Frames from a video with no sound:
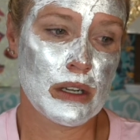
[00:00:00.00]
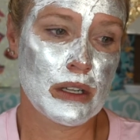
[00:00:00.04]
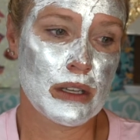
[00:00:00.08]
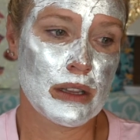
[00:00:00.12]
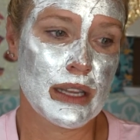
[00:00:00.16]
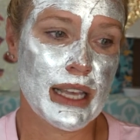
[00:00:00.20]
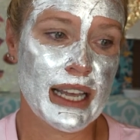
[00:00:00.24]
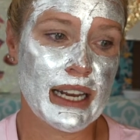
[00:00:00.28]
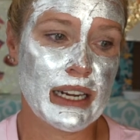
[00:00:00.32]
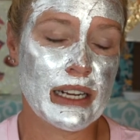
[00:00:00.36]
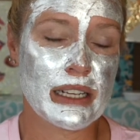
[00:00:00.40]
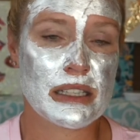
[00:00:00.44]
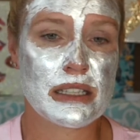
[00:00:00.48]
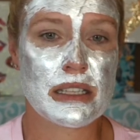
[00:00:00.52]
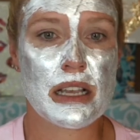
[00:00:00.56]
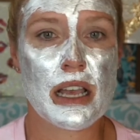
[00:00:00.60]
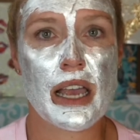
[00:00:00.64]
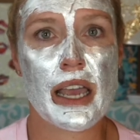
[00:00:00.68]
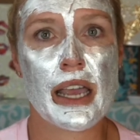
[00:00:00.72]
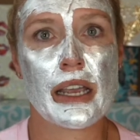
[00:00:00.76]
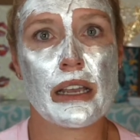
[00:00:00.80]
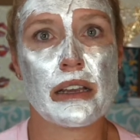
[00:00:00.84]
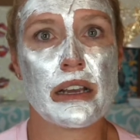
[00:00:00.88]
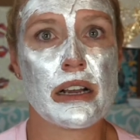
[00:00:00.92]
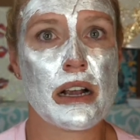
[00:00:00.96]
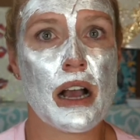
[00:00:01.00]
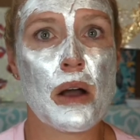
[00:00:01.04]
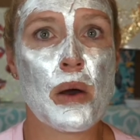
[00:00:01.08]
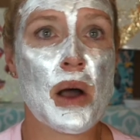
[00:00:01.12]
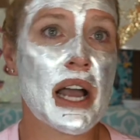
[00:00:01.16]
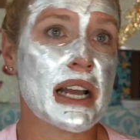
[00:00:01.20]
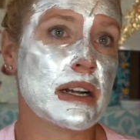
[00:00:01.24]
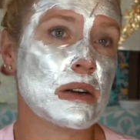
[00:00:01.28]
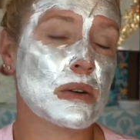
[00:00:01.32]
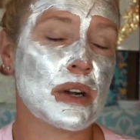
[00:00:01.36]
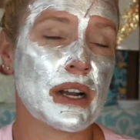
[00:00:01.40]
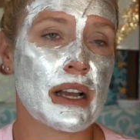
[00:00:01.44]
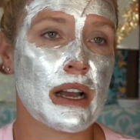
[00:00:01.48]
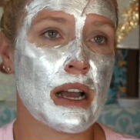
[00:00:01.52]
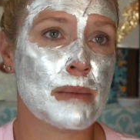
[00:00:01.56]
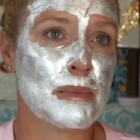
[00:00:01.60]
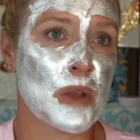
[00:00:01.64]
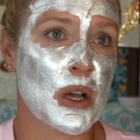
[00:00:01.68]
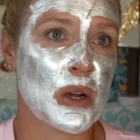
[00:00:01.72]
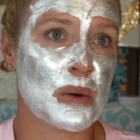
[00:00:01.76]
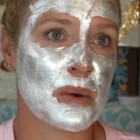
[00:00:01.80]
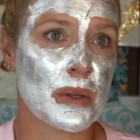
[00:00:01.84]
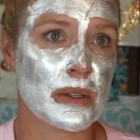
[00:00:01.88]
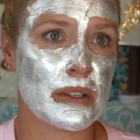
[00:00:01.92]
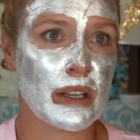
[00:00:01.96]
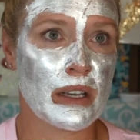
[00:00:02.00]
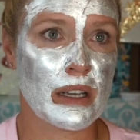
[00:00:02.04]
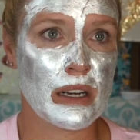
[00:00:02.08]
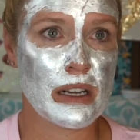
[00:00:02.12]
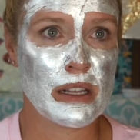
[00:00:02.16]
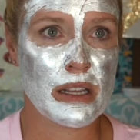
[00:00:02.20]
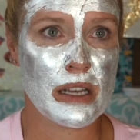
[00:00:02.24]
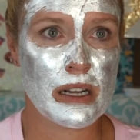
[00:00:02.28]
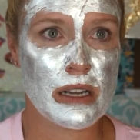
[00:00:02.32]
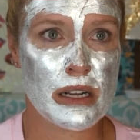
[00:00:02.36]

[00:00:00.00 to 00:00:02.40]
Then it's like, oh, I don't, I'm not holding anything